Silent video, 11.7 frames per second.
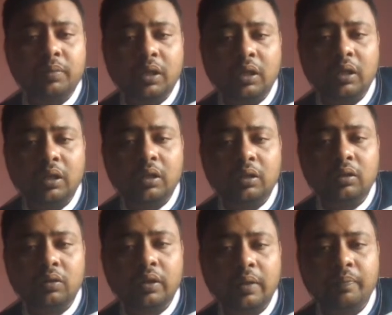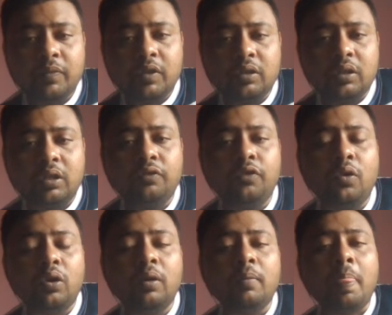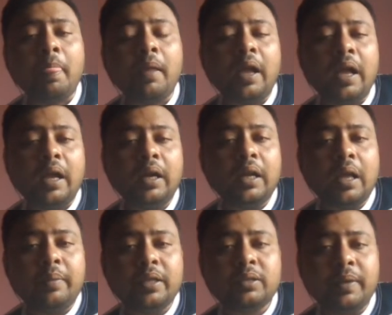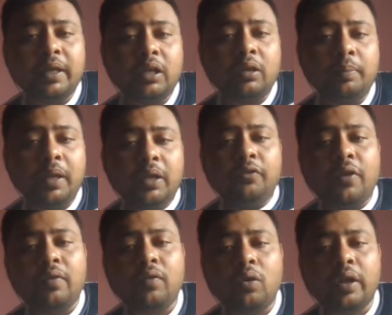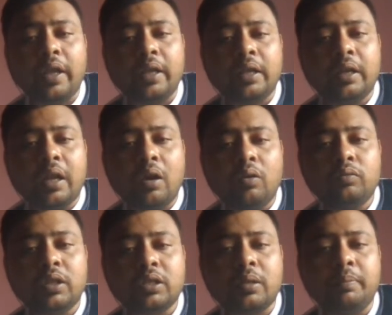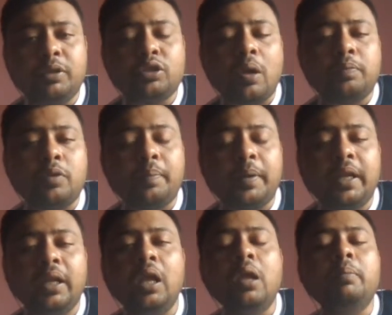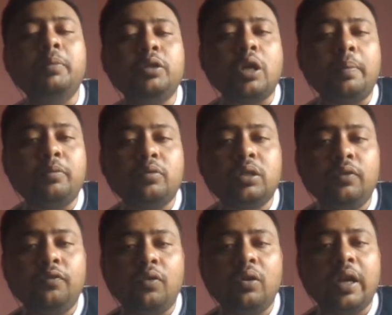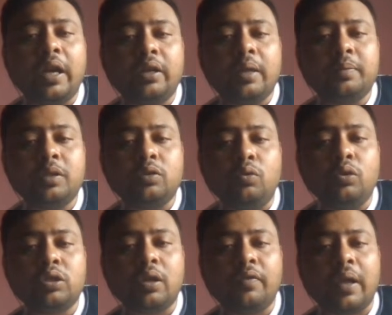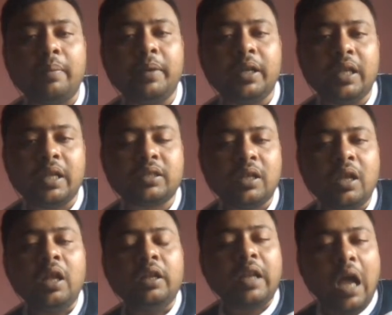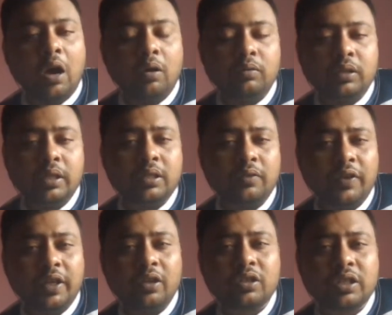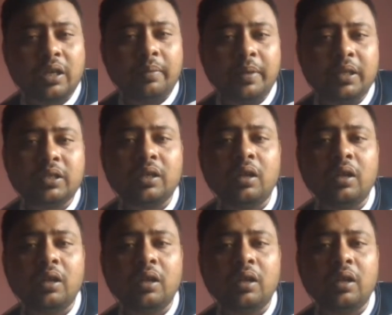the okay d4 and I'm expecting to play e5. Okay, now there's a bishop opening, bishop to c4, knight takes Urusov. Yes, now this video stream is